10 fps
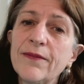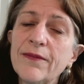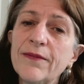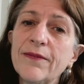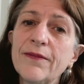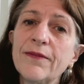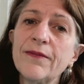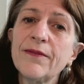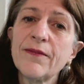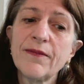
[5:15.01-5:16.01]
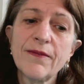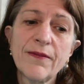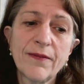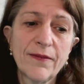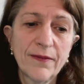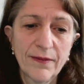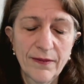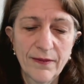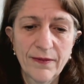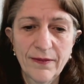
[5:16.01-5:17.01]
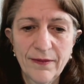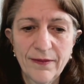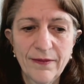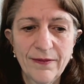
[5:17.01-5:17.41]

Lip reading: No words are spoken by the person on screen.